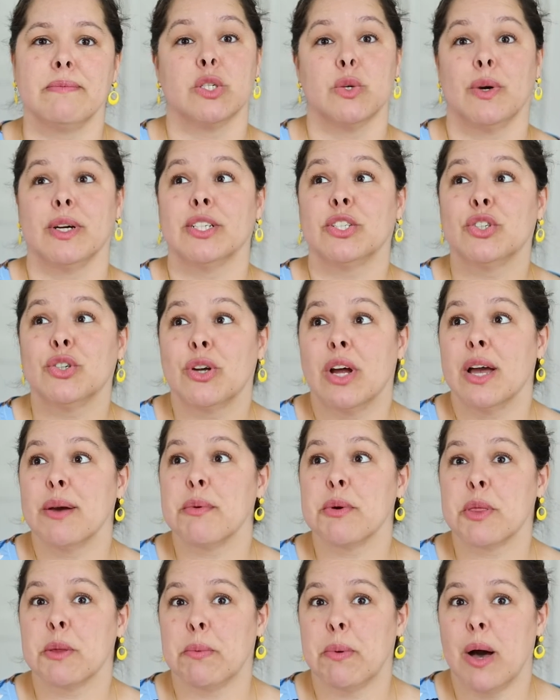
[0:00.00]
So I tried
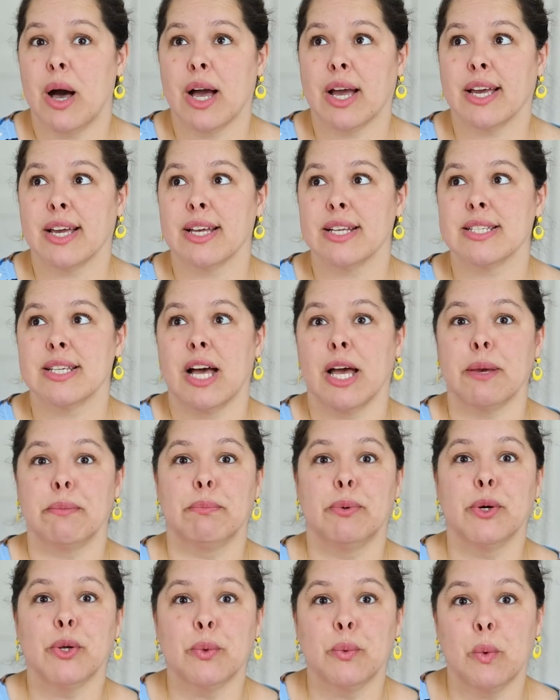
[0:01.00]
with the pockets. I
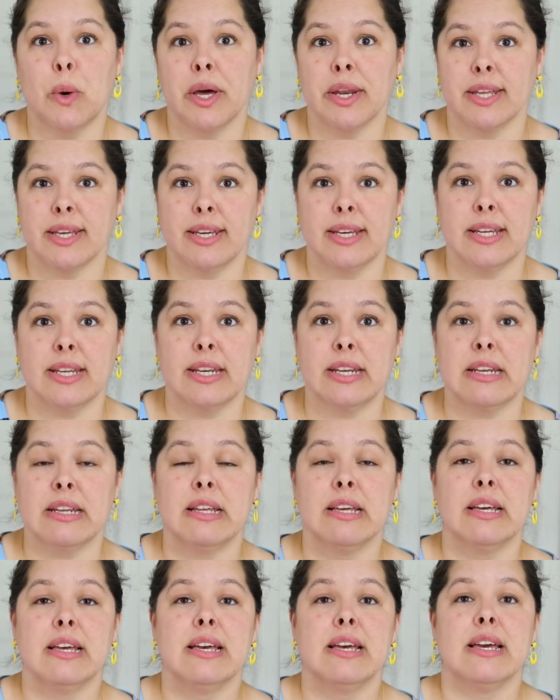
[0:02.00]
put one in
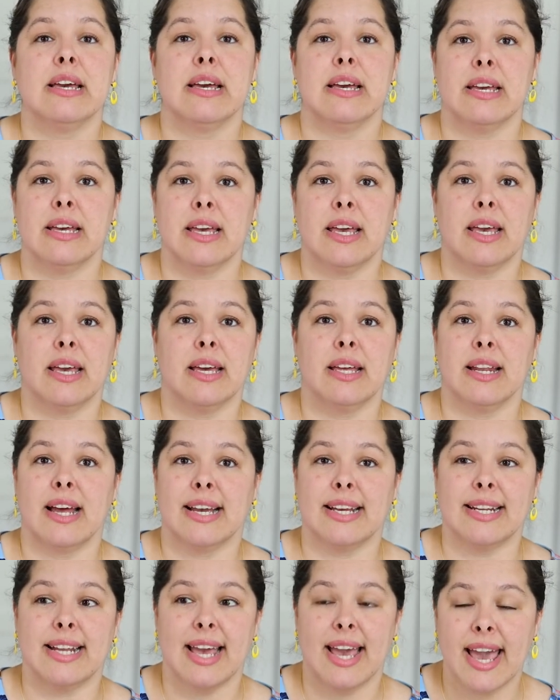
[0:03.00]
and
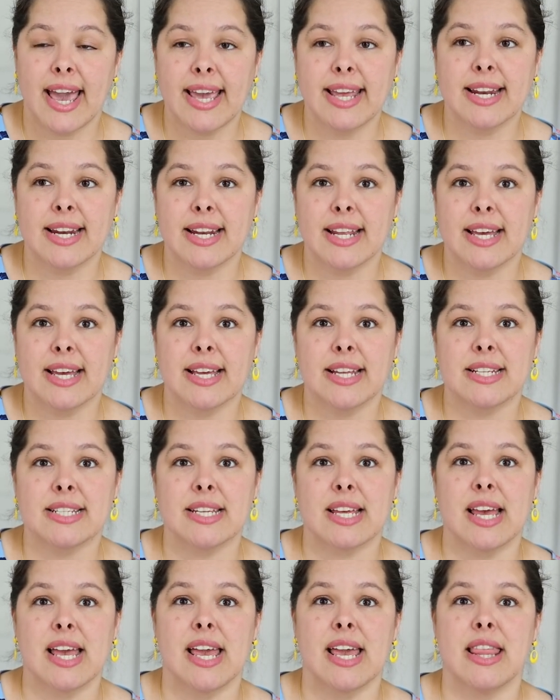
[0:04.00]
I hated
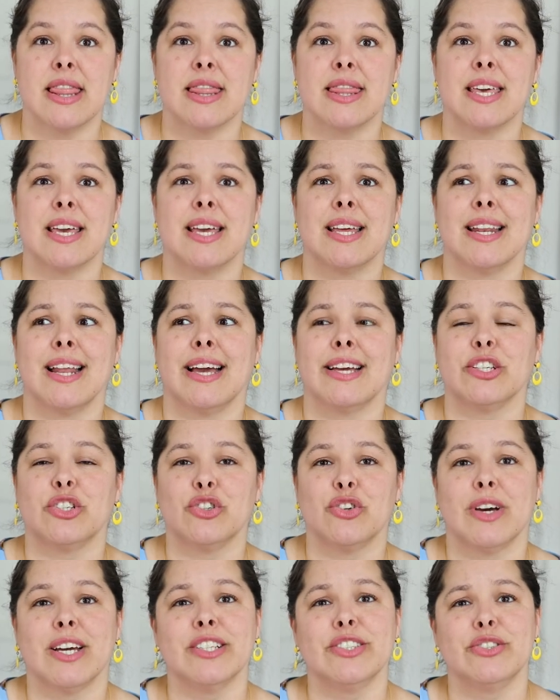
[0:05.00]
it and then I
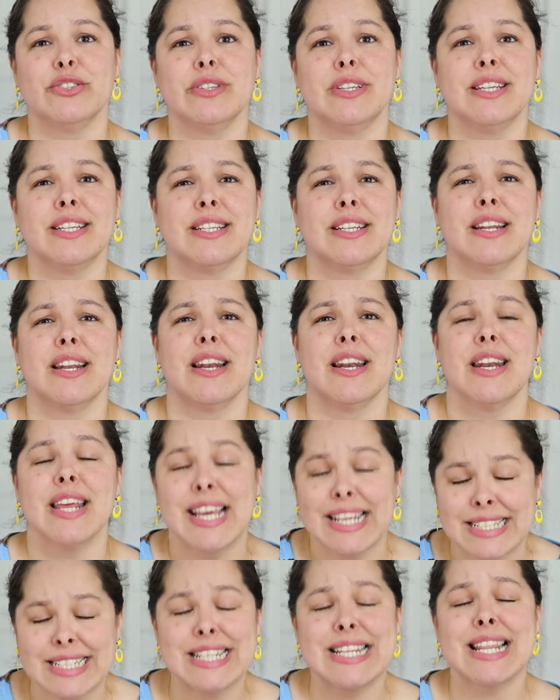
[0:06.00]
tried to
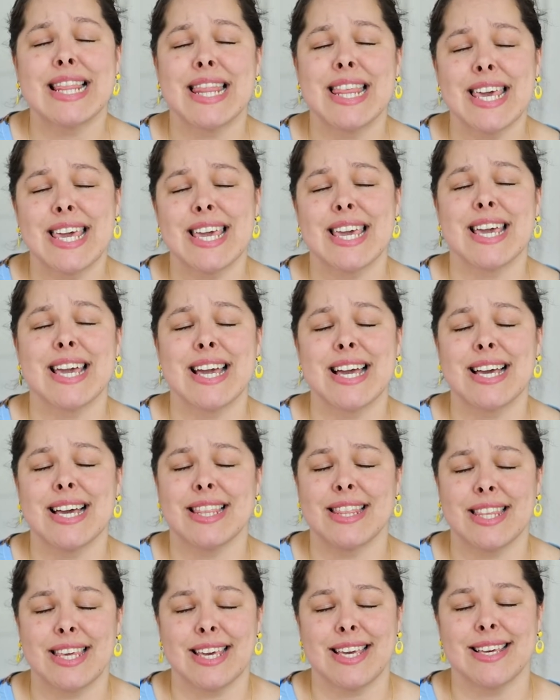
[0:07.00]
neaten the
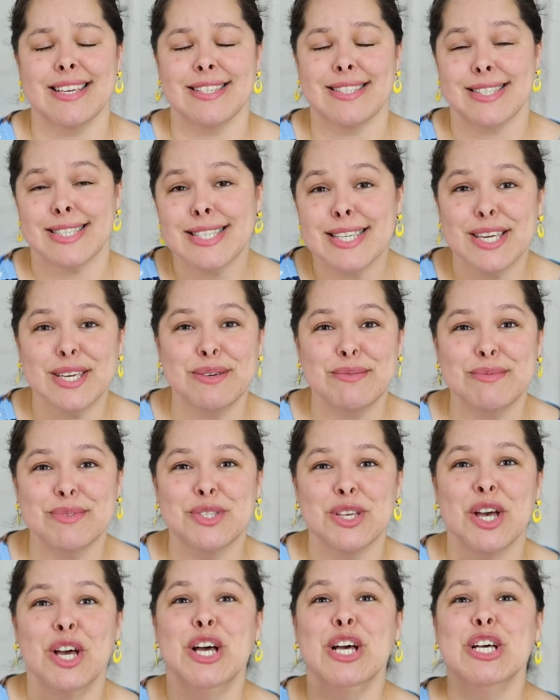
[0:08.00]
the
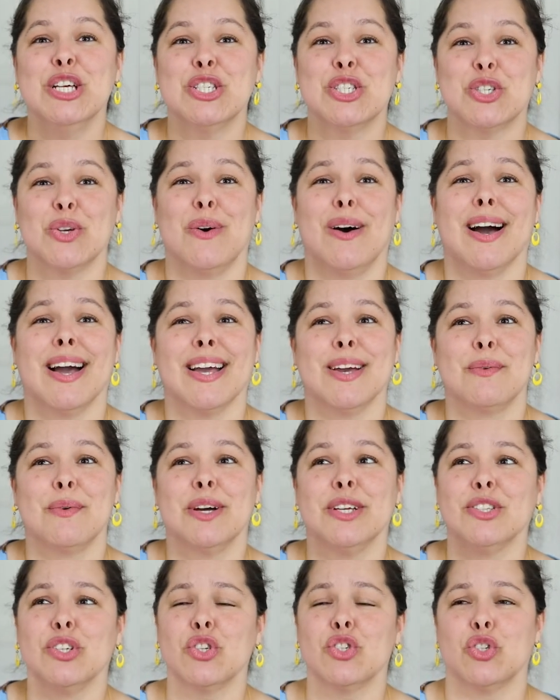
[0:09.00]
seams. So I
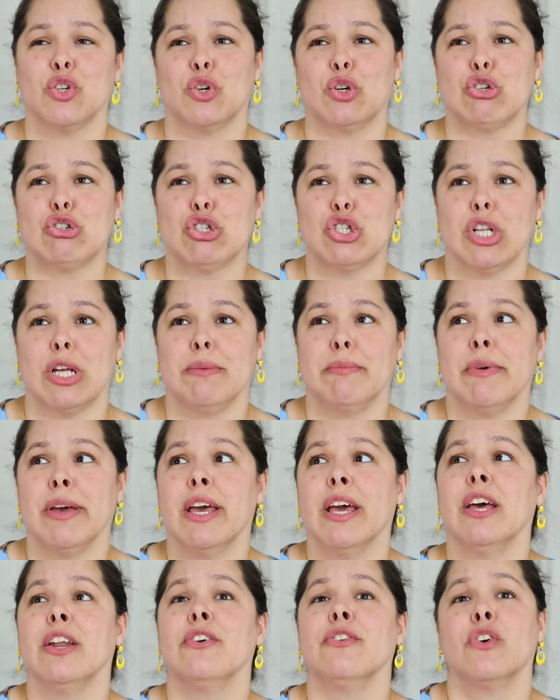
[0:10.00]
went to serge them,
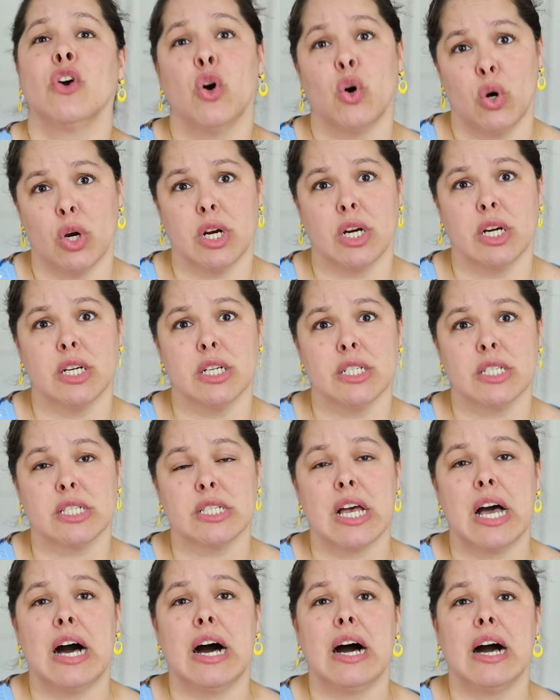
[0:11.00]
and of course
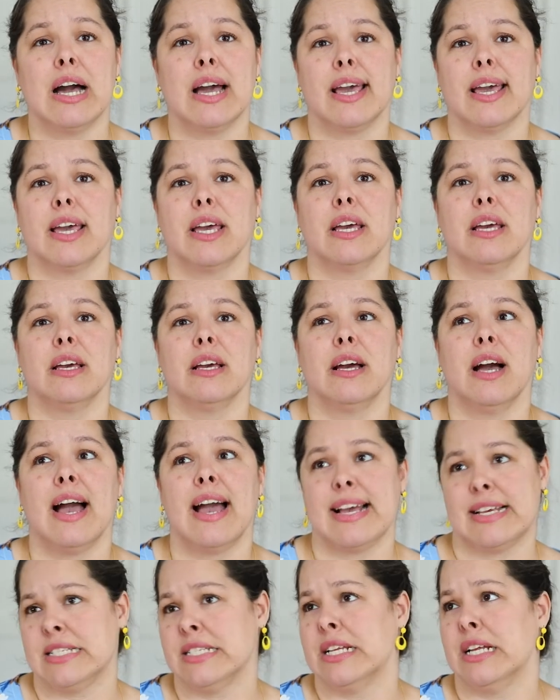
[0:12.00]
I
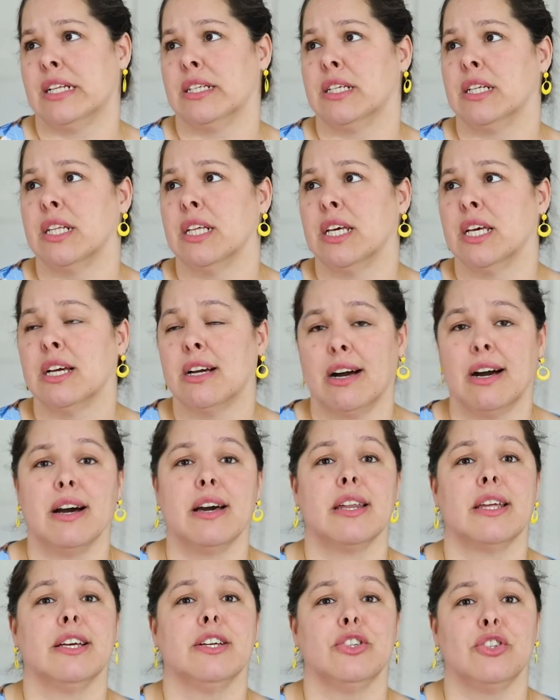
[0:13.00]
accidentally
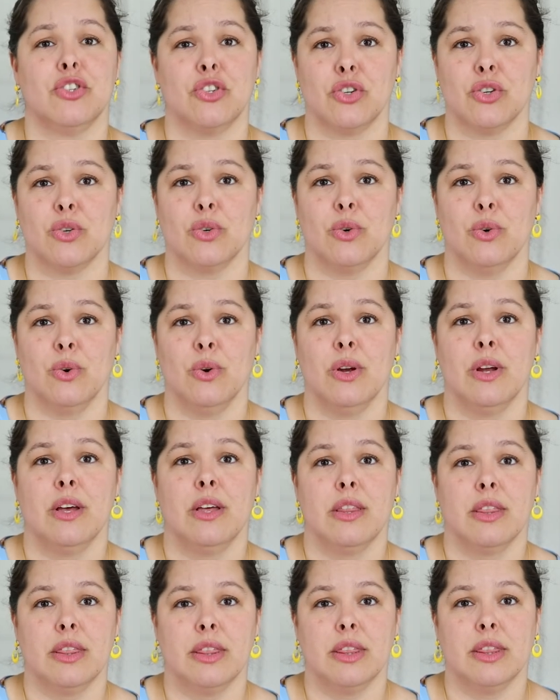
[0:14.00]
cut into
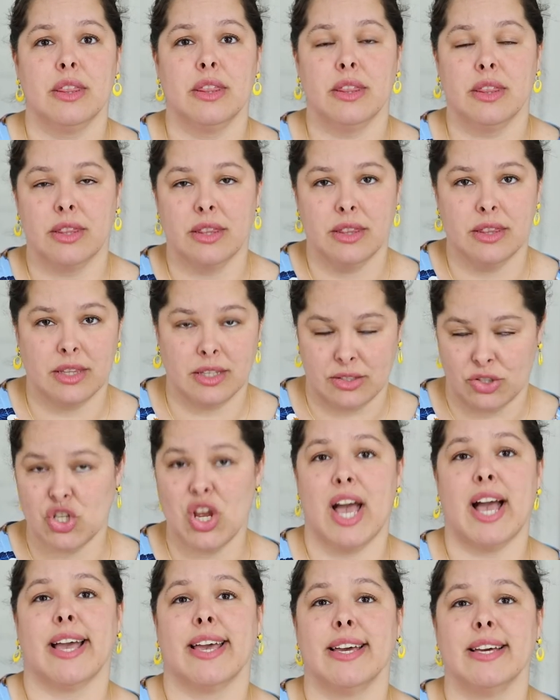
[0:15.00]
the
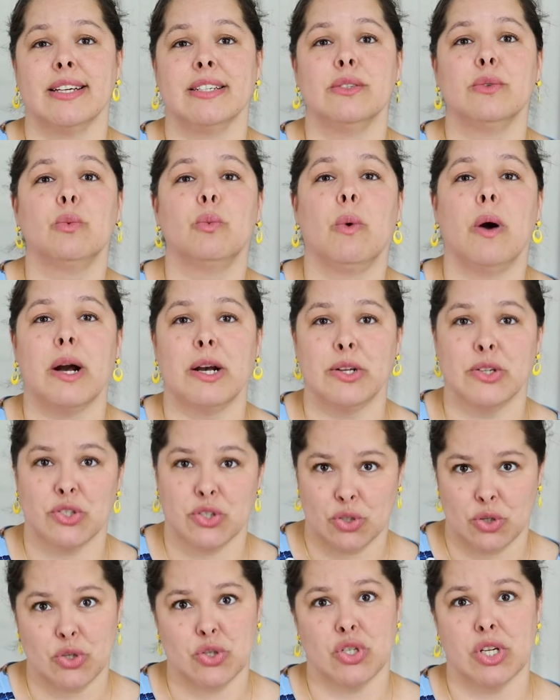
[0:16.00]
jacket while
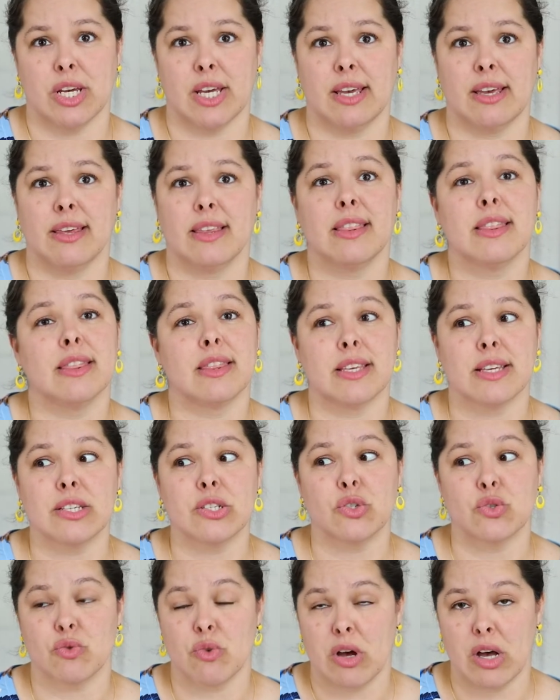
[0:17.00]
serging
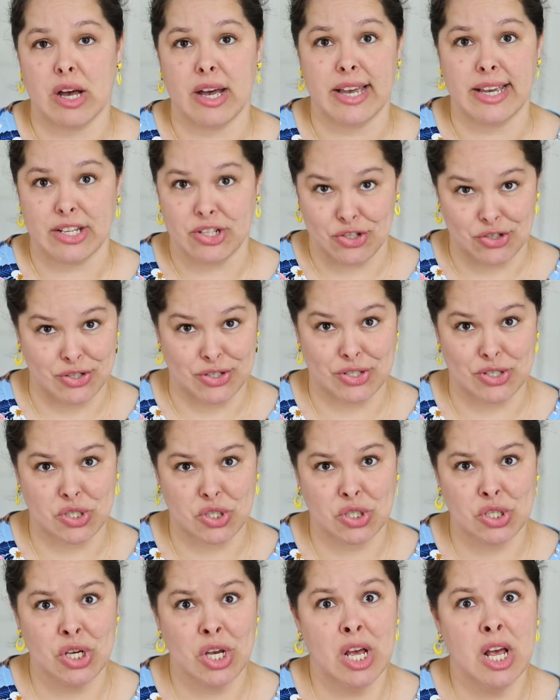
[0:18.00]
these raw
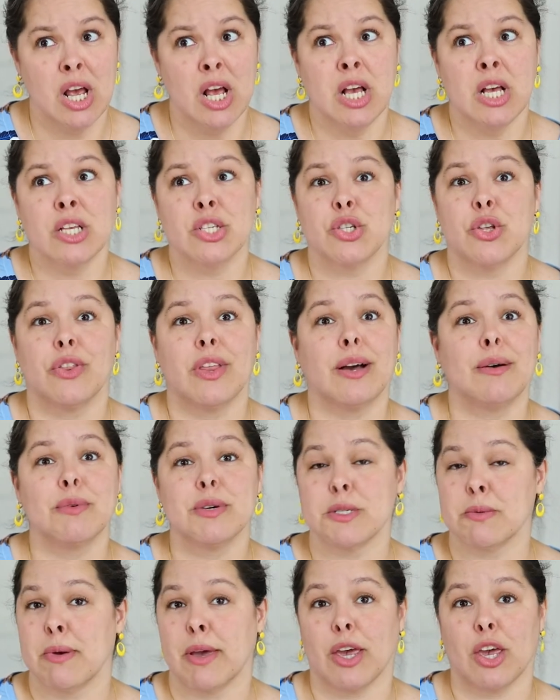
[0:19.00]
edges. So that
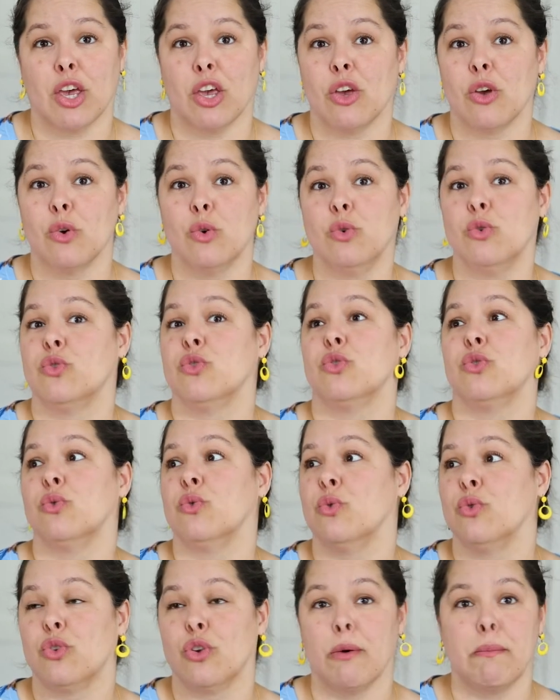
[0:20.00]
was my cue
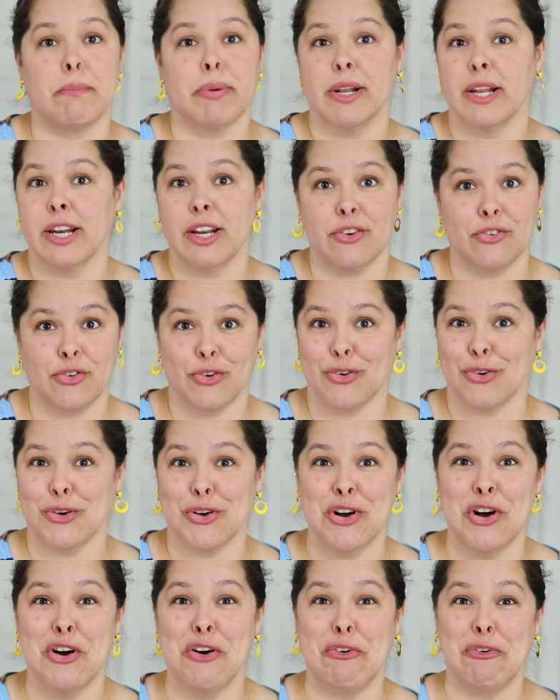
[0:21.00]
to completely
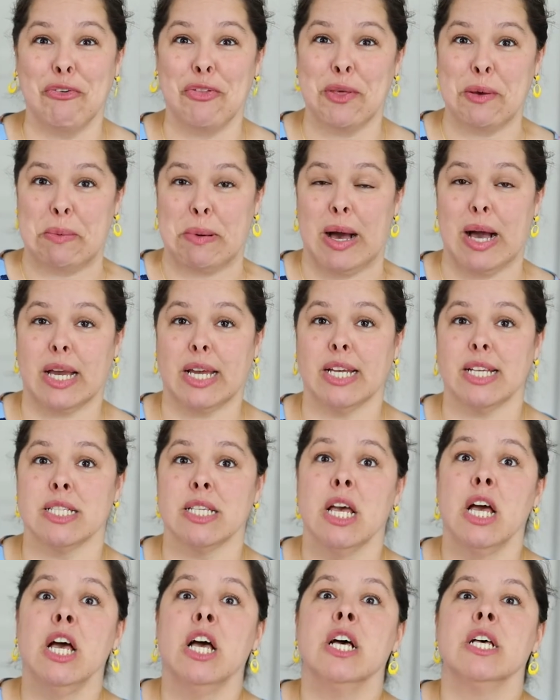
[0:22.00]
forego the
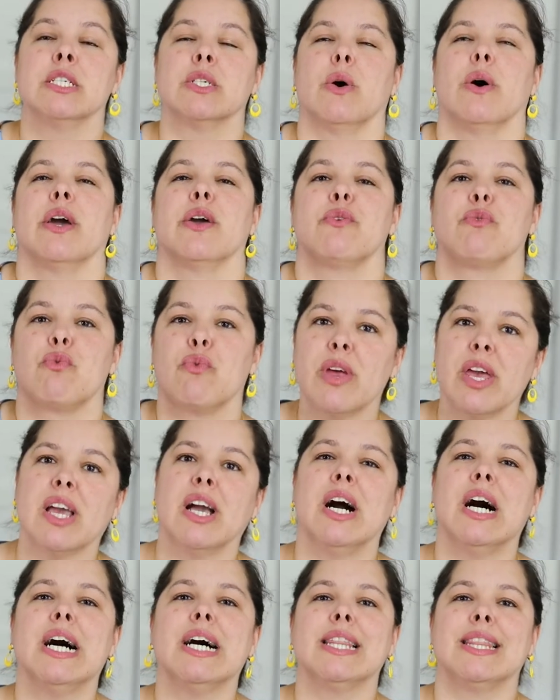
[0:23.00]
pockets. So I
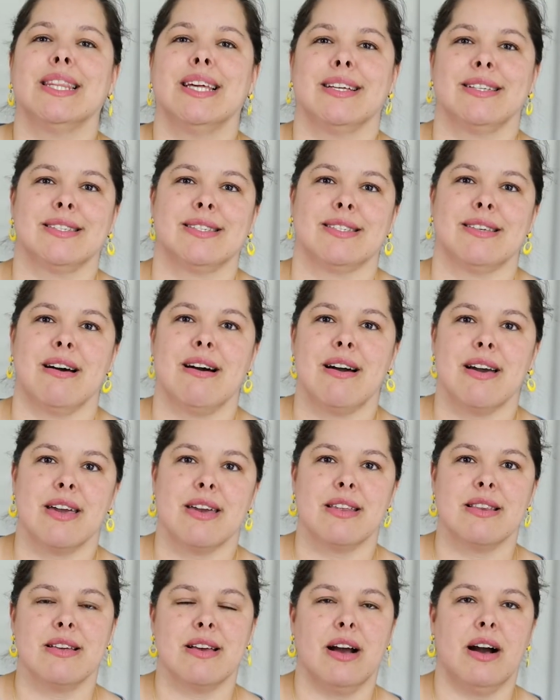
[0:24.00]
recut that
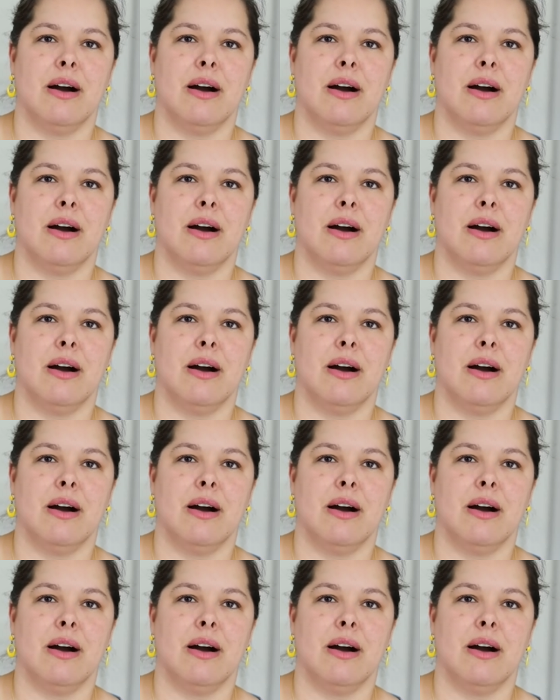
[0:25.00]
side.